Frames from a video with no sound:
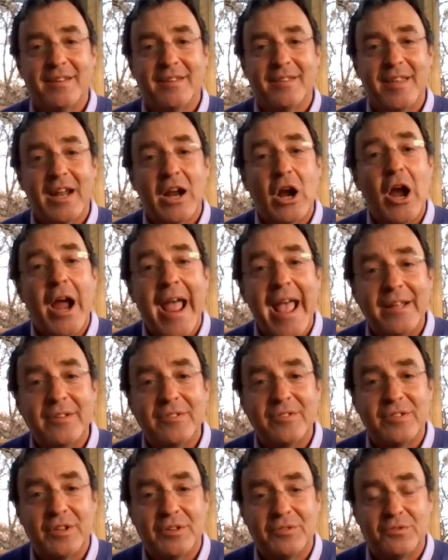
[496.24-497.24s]
that our
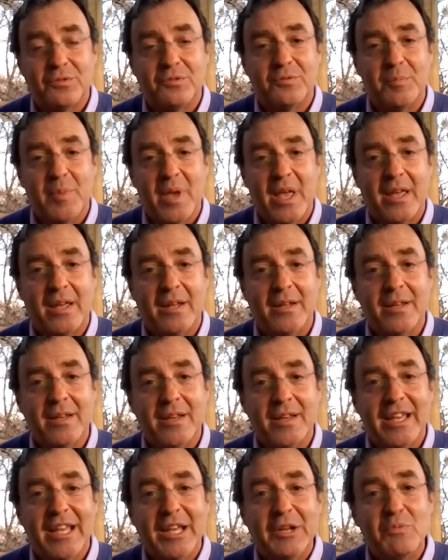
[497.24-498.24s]
ancestors made
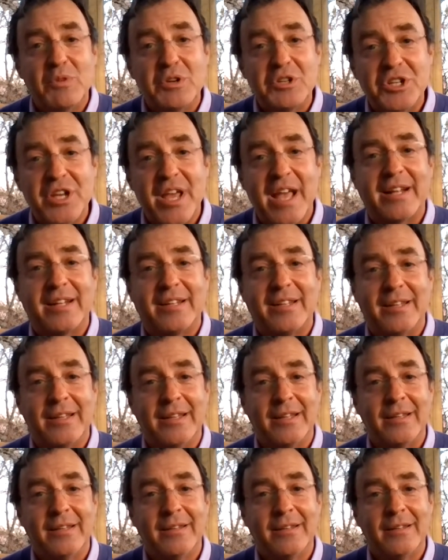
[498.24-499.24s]
in
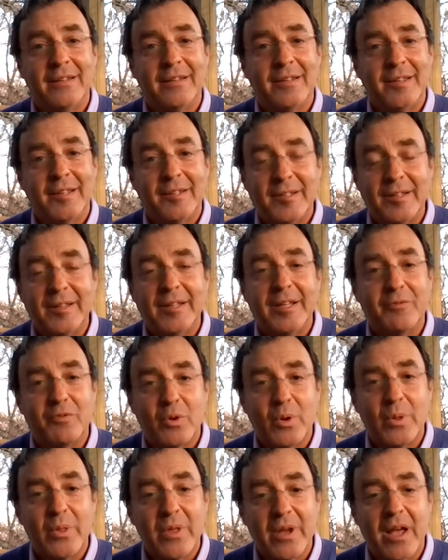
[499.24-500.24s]
rejecting the
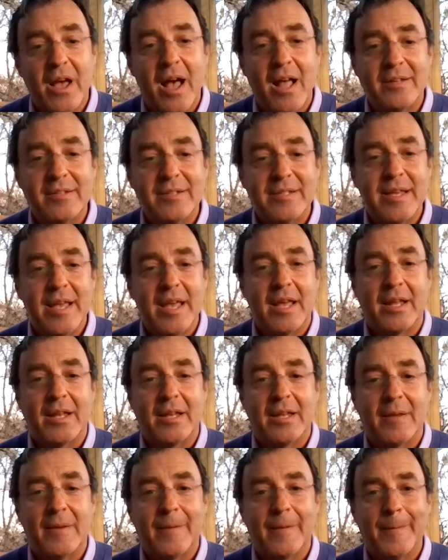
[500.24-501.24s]
deliverer that God sent.
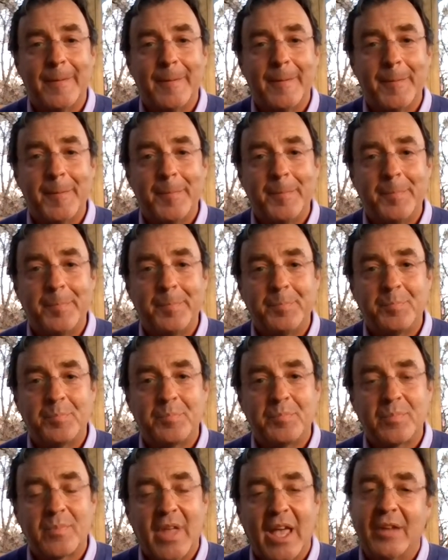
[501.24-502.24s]

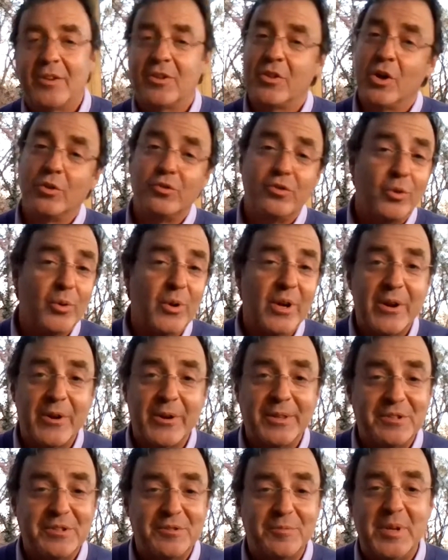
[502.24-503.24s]
And to those who are
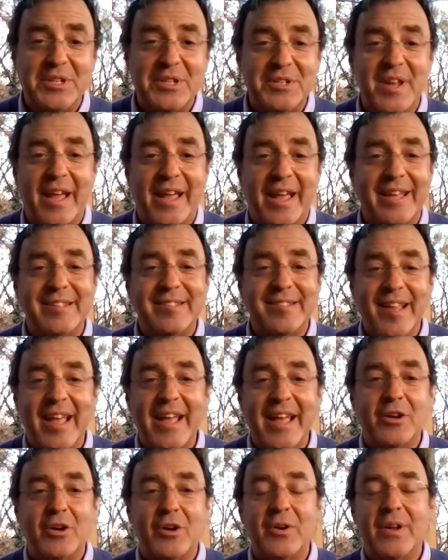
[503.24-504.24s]
hearing this speech decades
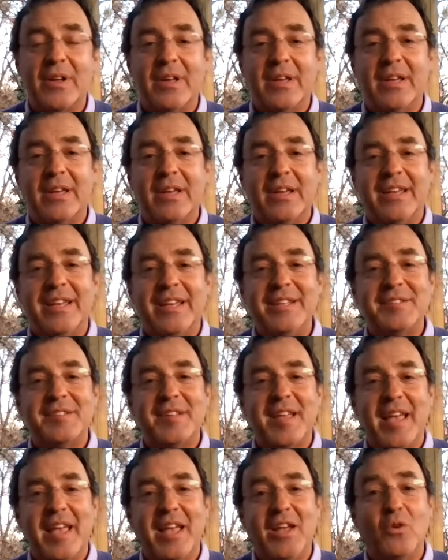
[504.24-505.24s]
later, he's
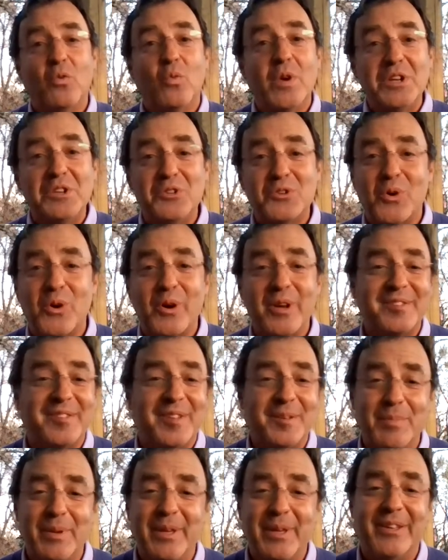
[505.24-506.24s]
saying, rejoice
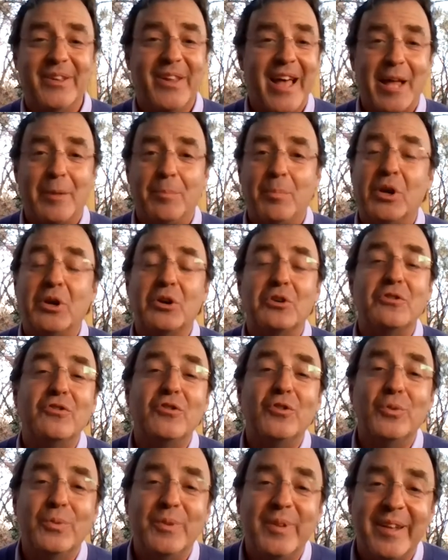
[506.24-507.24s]
and be glad because
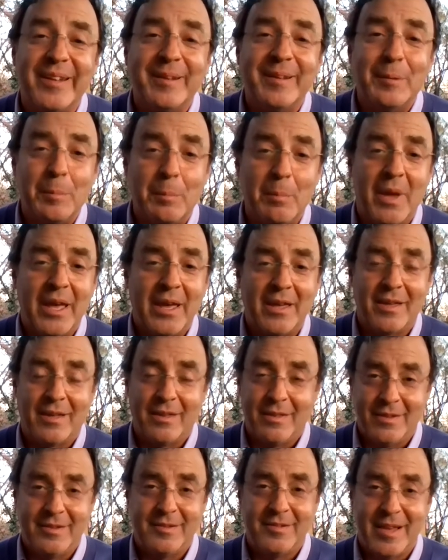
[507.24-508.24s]
you didn't make
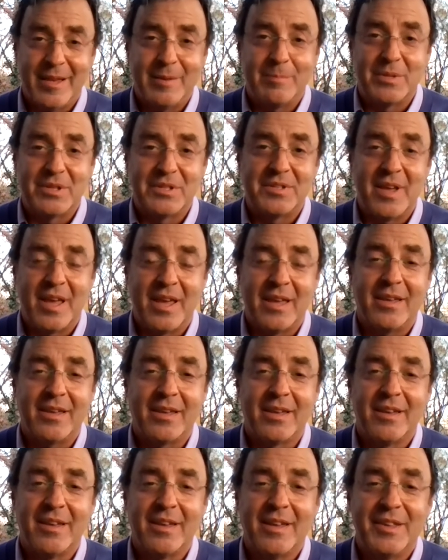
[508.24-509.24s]
the same mistake
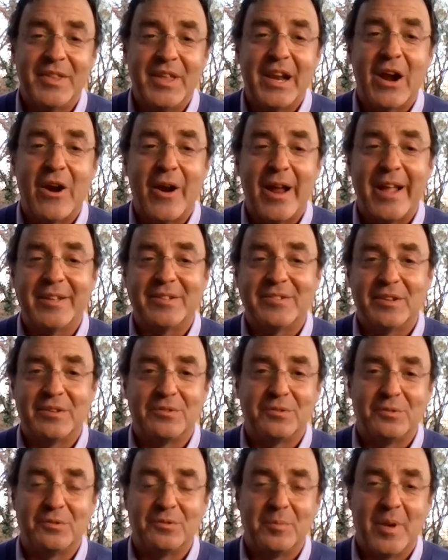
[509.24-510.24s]
that our
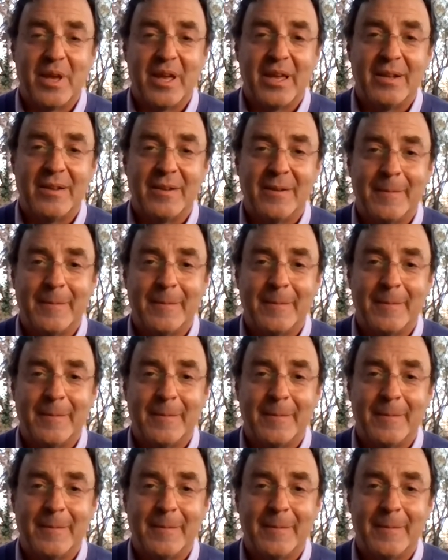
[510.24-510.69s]
ancestors made.